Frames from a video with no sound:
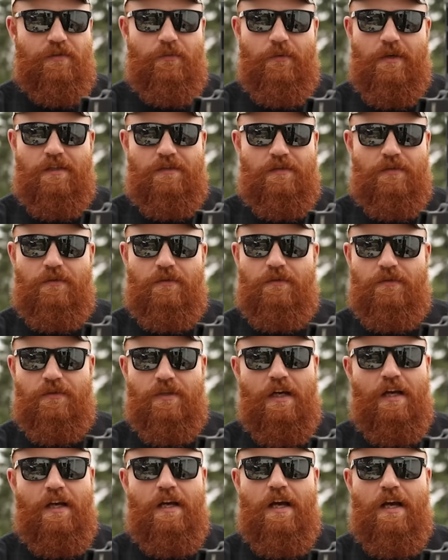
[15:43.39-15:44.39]
22s
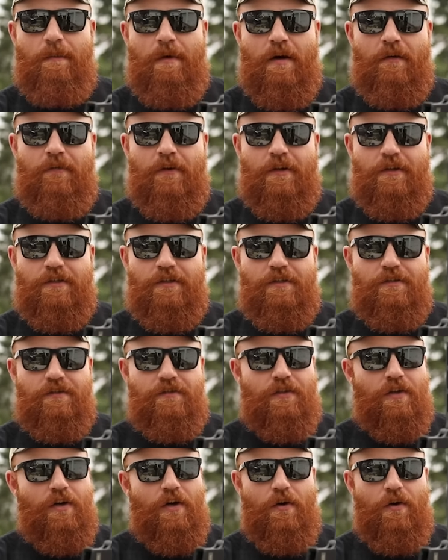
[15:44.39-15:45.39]
and
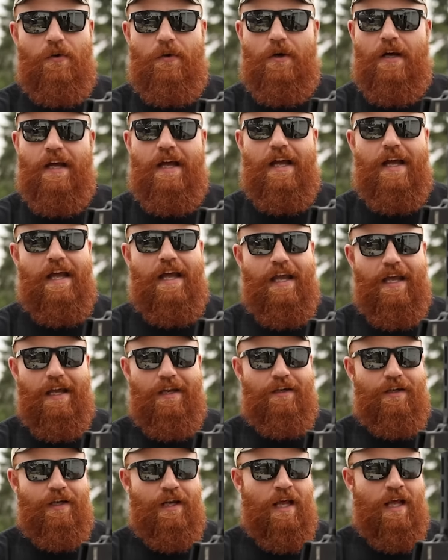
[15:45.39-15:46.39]
malfunctions go
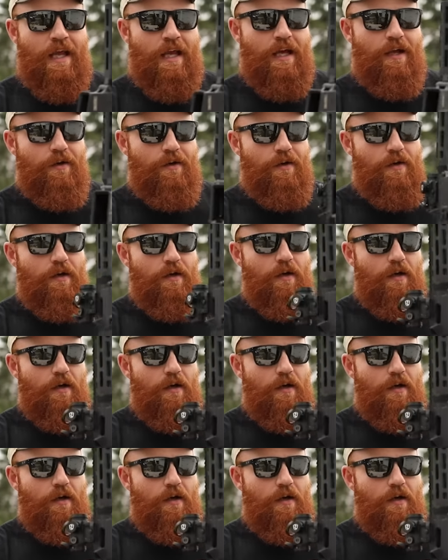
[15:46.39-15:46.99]
hand in hand.